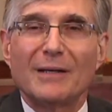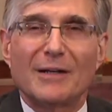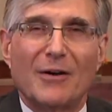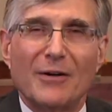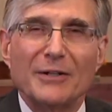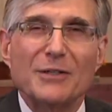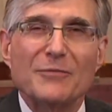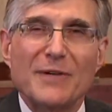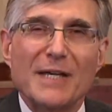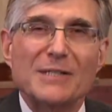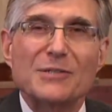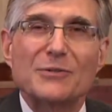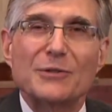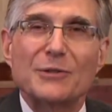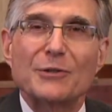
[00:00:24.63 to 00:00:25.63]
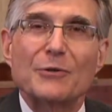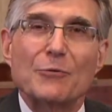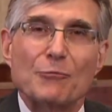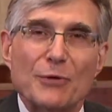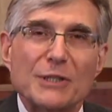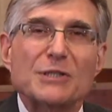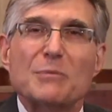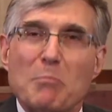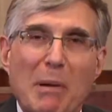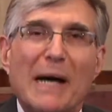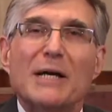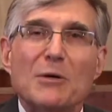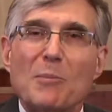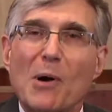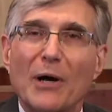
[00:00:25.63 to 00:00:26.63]
cardiovascular risk
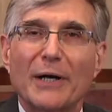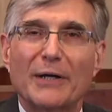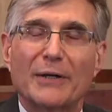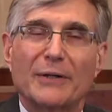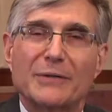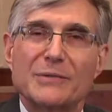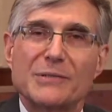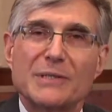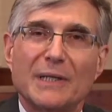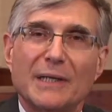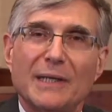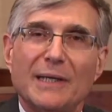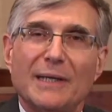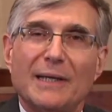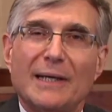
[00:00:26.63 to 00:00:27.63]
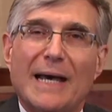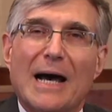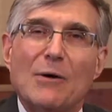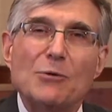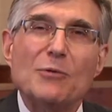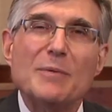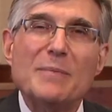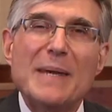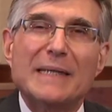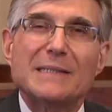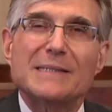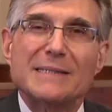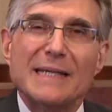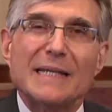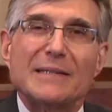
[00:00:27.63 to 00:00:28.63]
biomarkers. How do we make
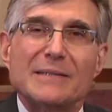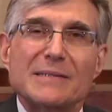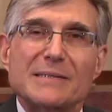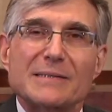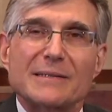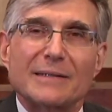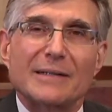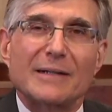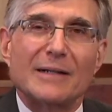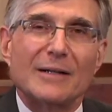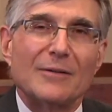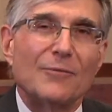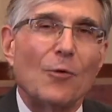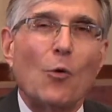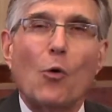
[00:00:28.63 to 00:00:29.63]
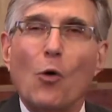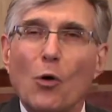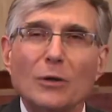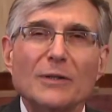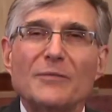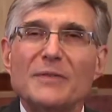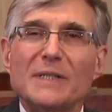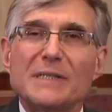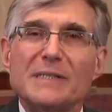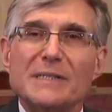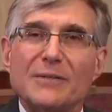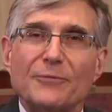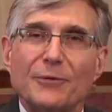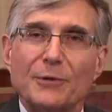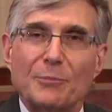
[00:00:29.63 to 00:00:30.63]
sense of all of these
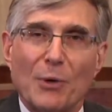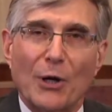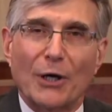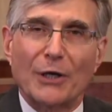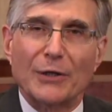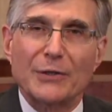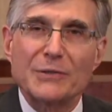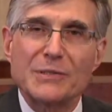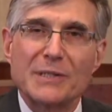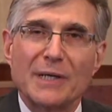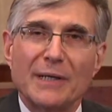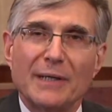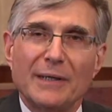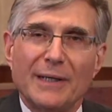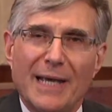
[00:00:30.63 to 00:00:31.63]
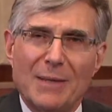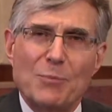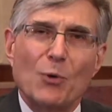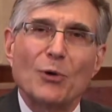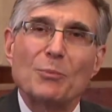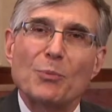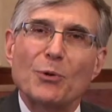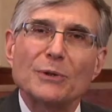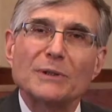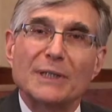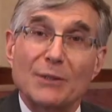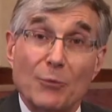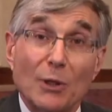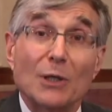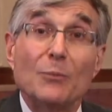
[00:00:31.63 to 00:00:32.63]
different markers, and more
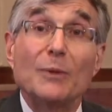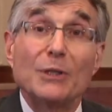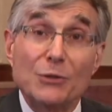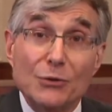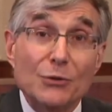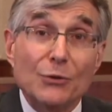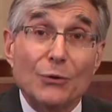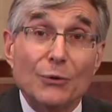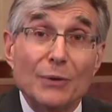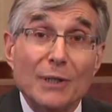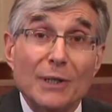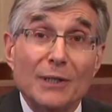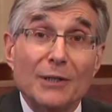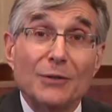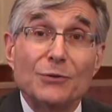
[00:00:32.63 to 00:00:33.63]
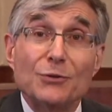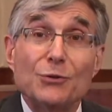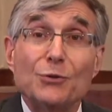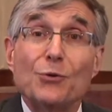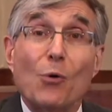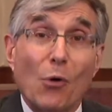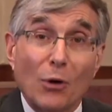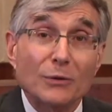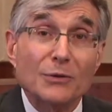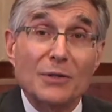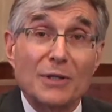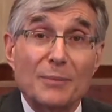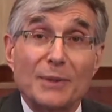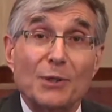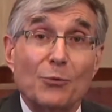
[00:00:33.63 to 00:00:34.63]
importantly, what can we do to alter
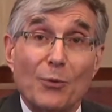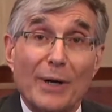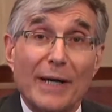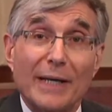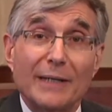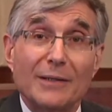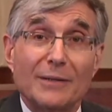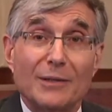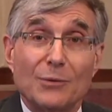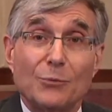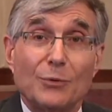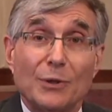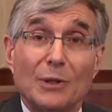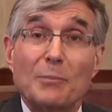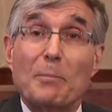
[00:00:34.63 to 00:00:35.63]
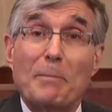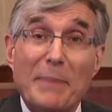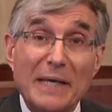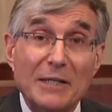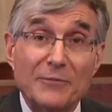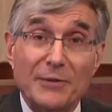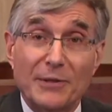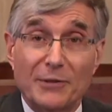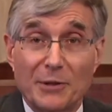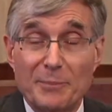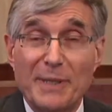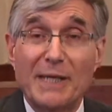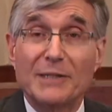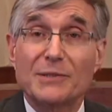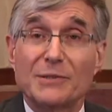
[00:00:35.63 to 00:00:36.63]
them in a way that will benefit our
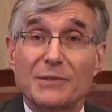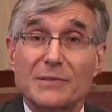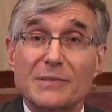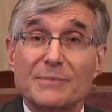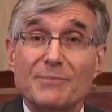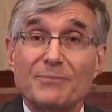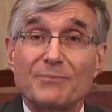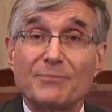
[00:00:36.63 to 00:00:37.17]
patients?